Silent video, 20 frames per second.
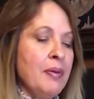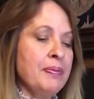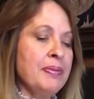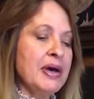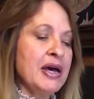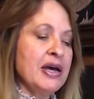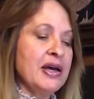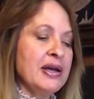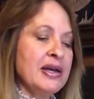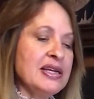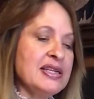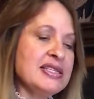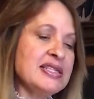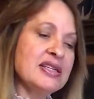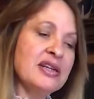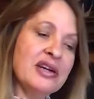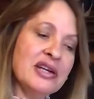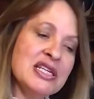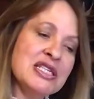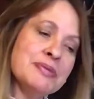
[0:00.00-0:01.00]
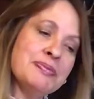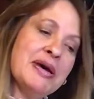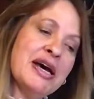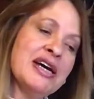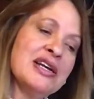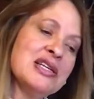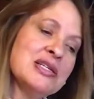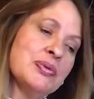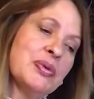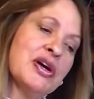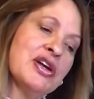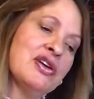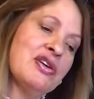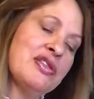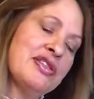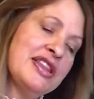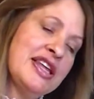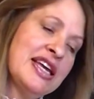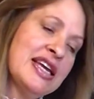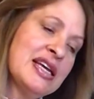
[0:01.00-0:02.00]
But it's not as bad as what
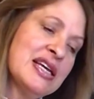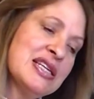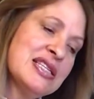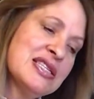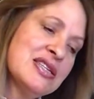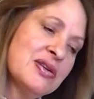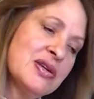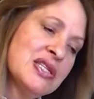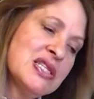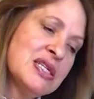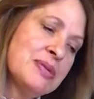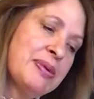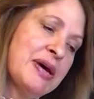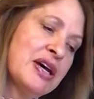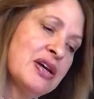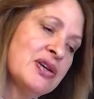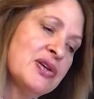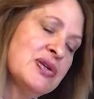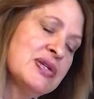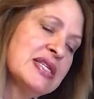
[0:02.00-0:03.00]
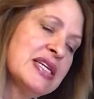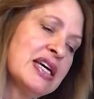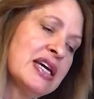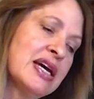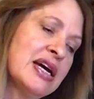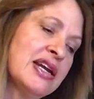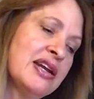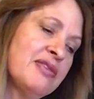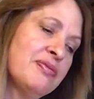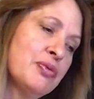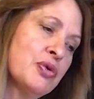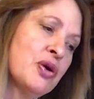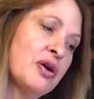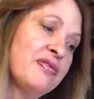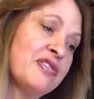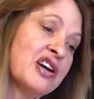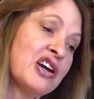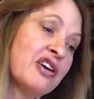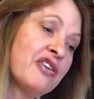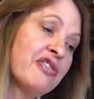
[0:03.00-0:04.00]
you think. It's about using kind of more
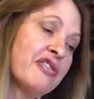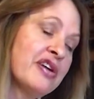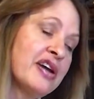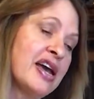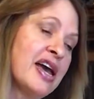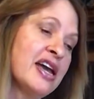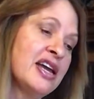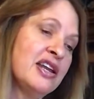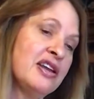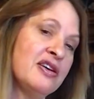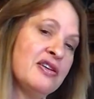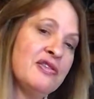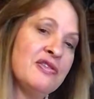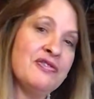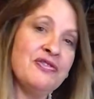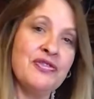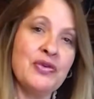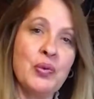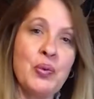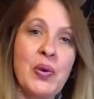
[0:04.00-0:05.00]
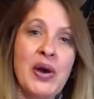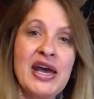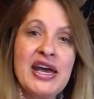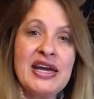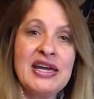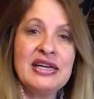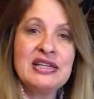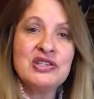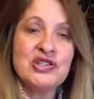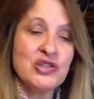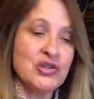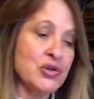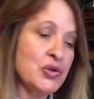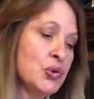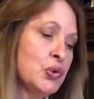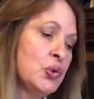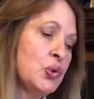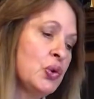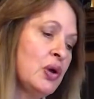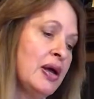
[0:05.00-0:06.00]
of a creative way
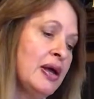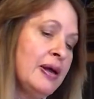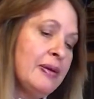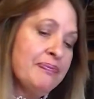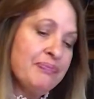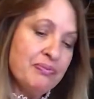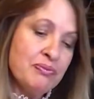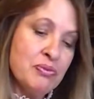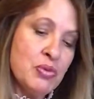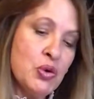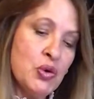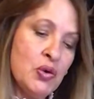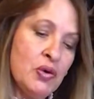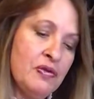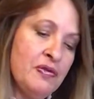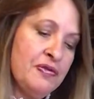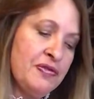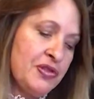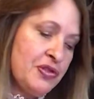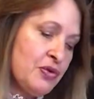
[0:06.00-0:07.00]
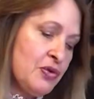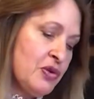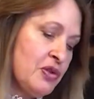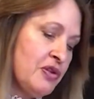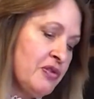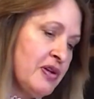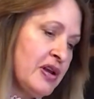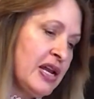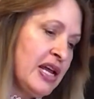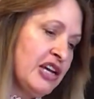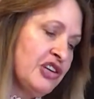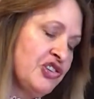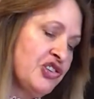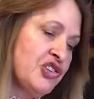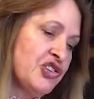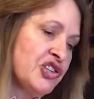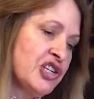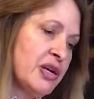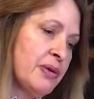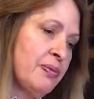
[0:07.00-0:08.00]
to move through the
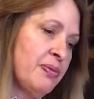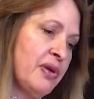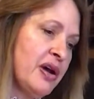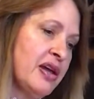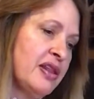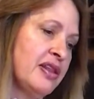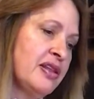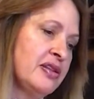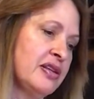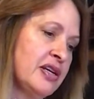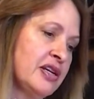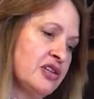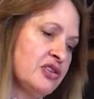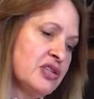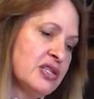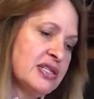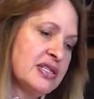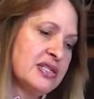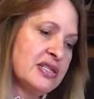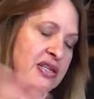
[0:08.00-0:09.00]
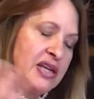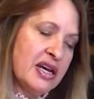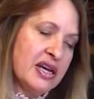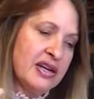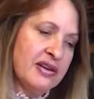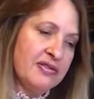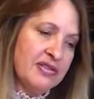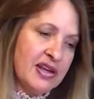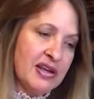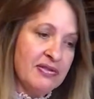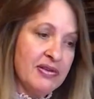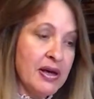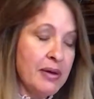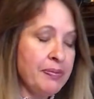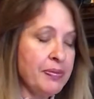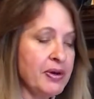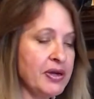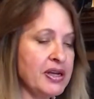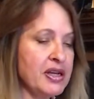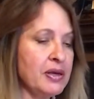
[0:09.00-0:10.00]
relationship rather than just to kind of give
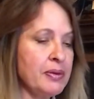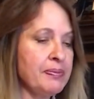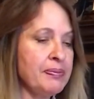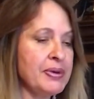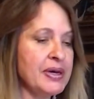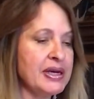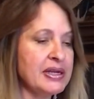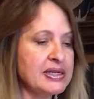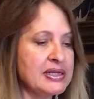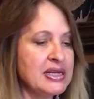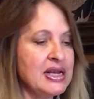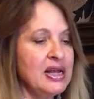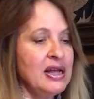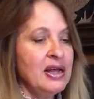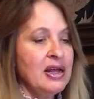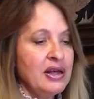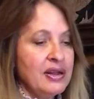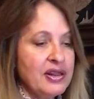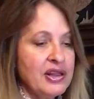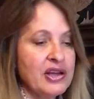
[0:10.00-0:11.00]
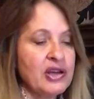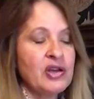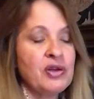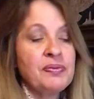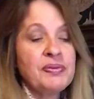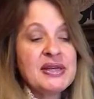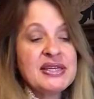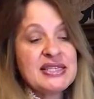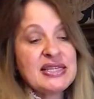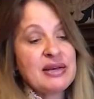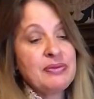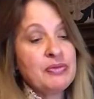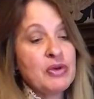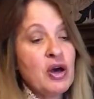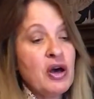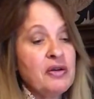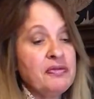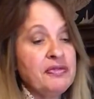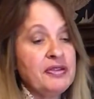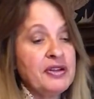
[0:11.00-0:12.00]
up on it. But there could be some
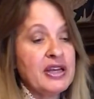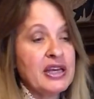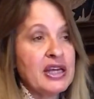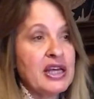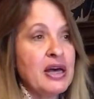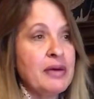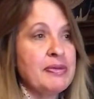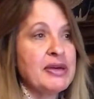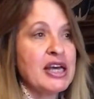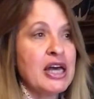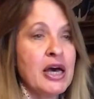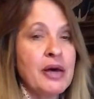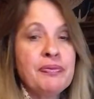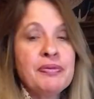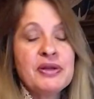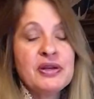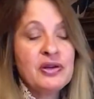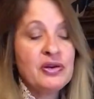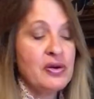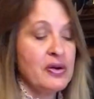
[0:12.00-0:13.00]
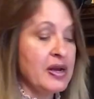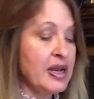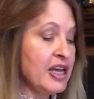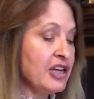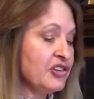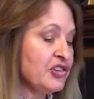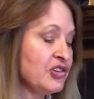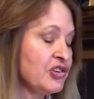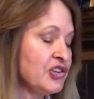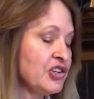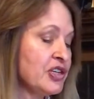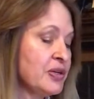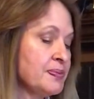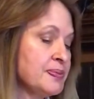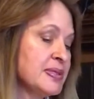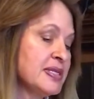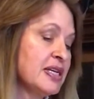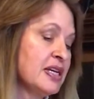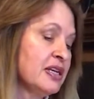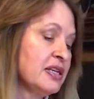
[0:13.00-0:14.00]
conflict coming up in your
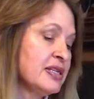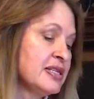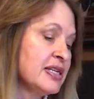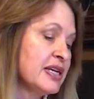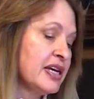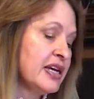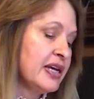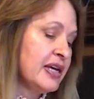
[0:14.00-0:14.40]
relationships, and